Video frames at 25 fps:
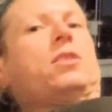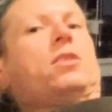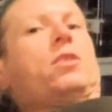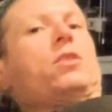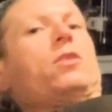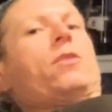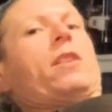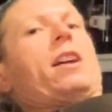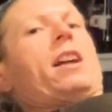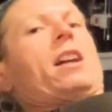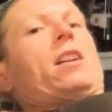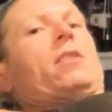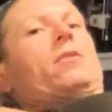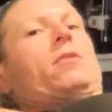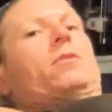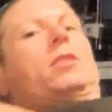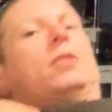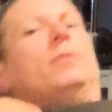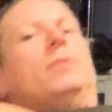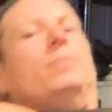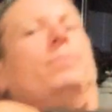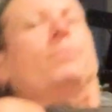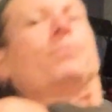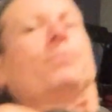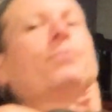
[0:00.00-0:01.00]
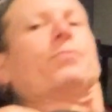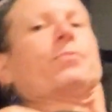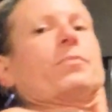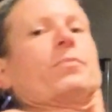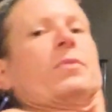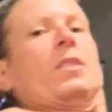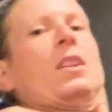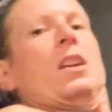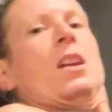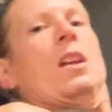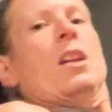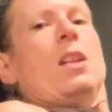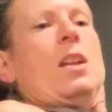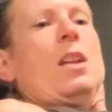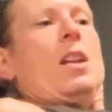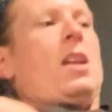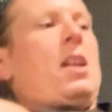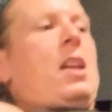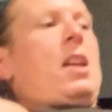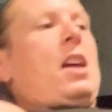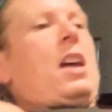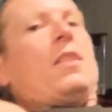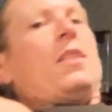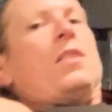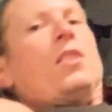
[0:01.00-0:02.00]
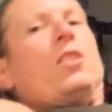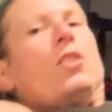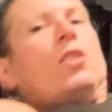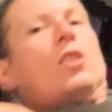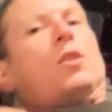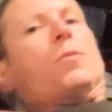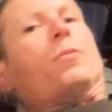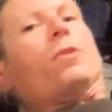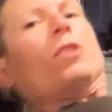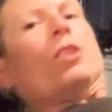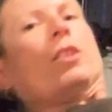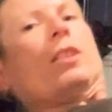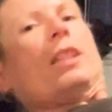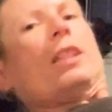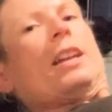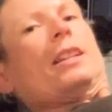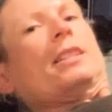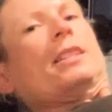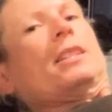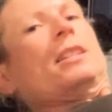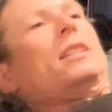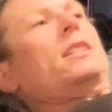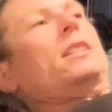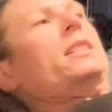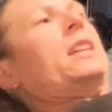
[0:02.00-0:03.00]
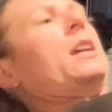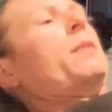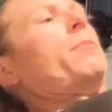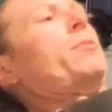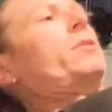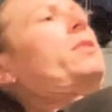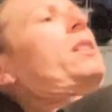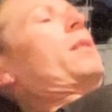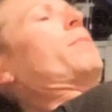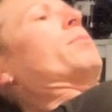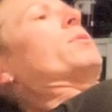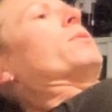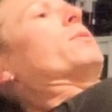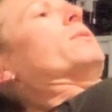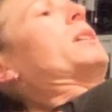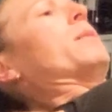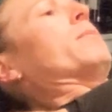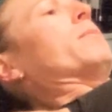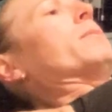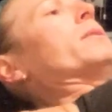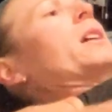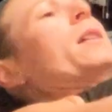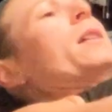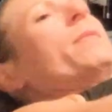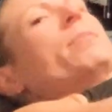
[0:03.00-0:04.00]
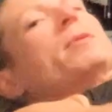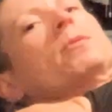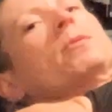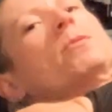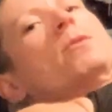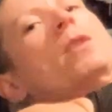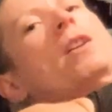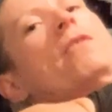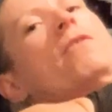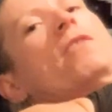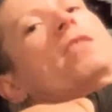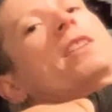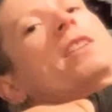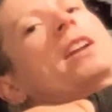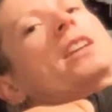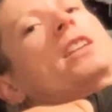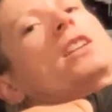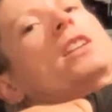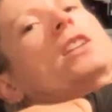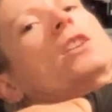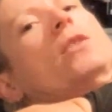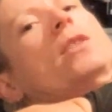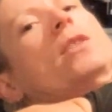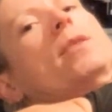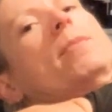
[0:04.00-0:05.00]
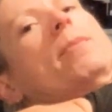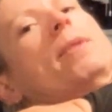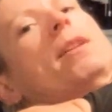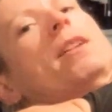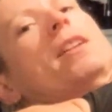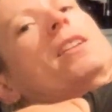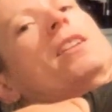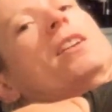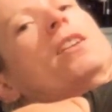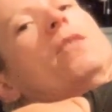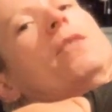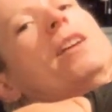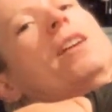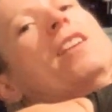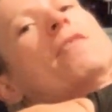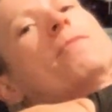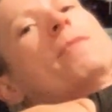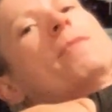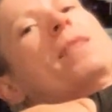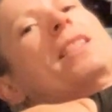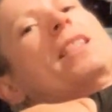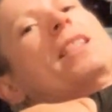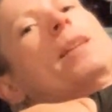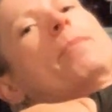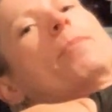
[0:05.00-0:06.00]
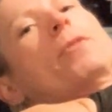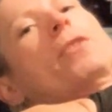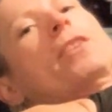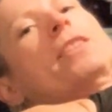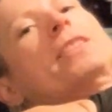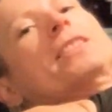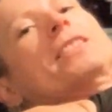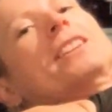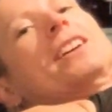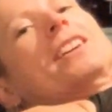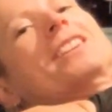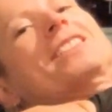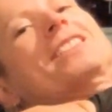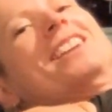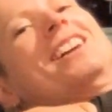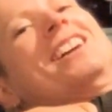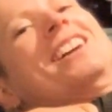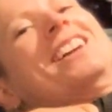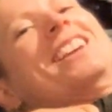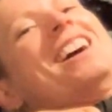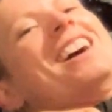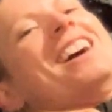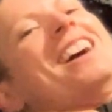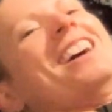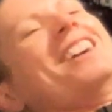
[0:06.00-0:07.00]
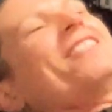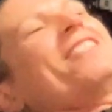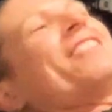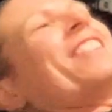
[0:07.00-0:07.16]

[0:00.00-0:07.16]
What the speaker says: the ground. And then you're going to bring your legs into tabletop. So tabletop is when you have a 90-degree bend. Oh, I have my leprechaun socks on, a hard